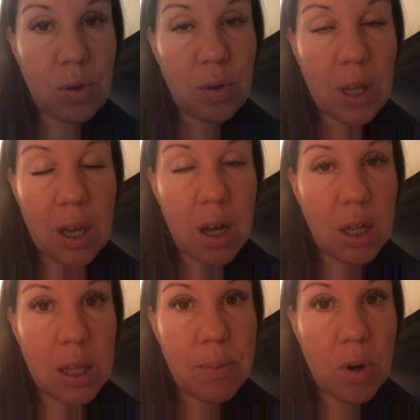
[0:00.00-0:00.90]
like hung
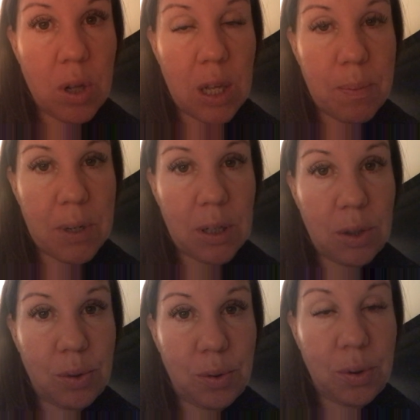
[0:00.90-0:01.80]
them all up in a
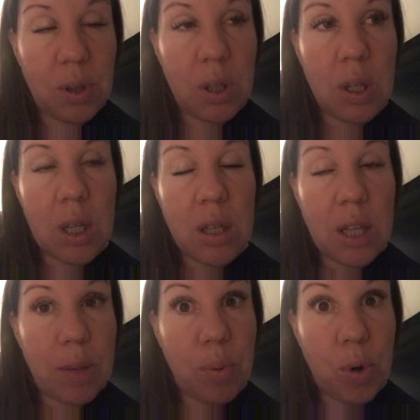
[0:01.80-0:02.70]
little
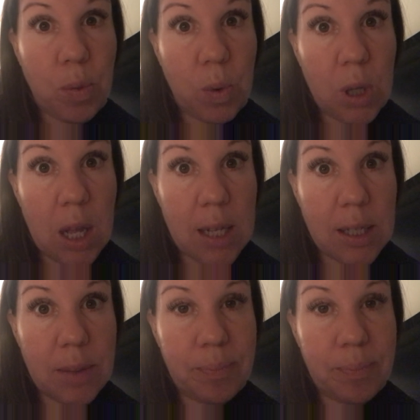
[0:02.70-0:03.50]
like portable closet